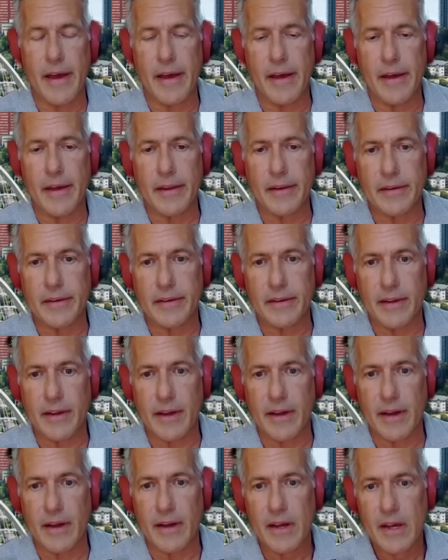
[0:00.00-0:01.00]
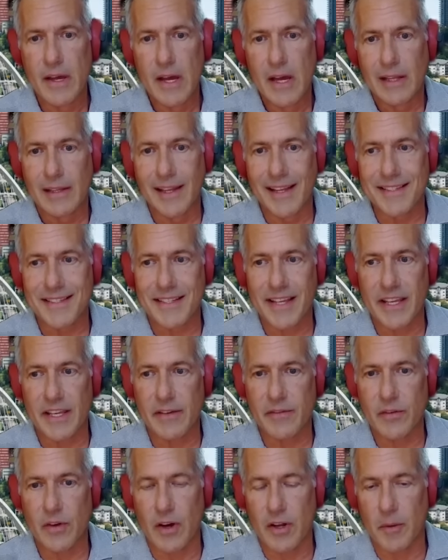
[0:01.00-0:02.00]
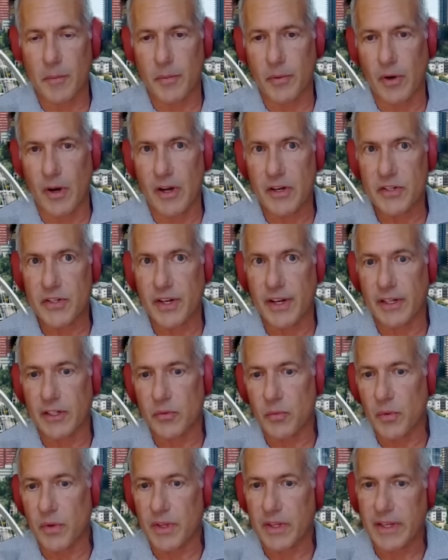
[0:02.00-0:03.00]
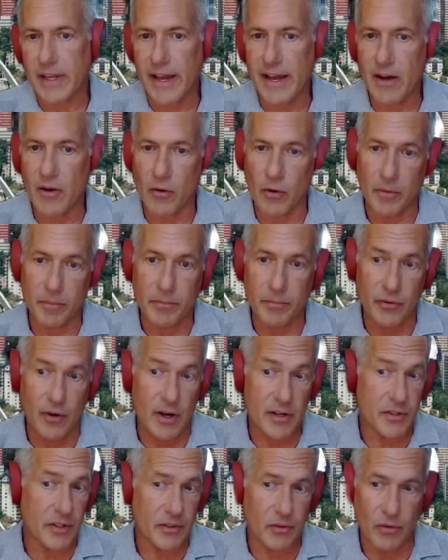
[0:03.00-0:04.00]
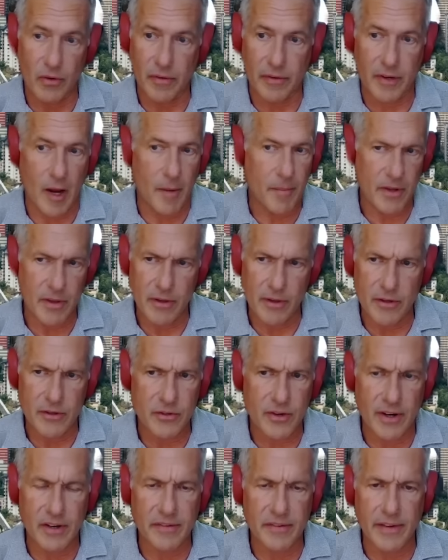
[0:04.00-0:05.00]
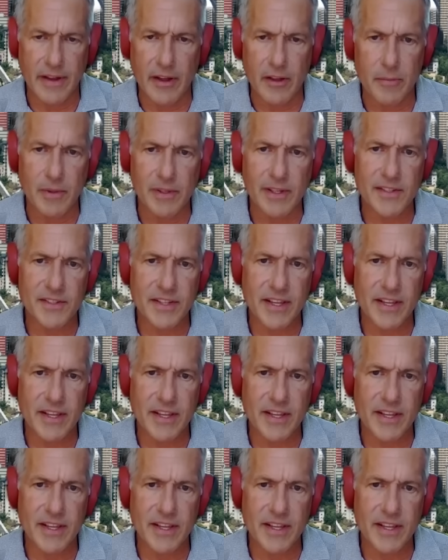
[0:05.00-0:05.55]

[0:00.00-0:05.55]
and let's say you've got a project with or a company that you're trying to value, but let's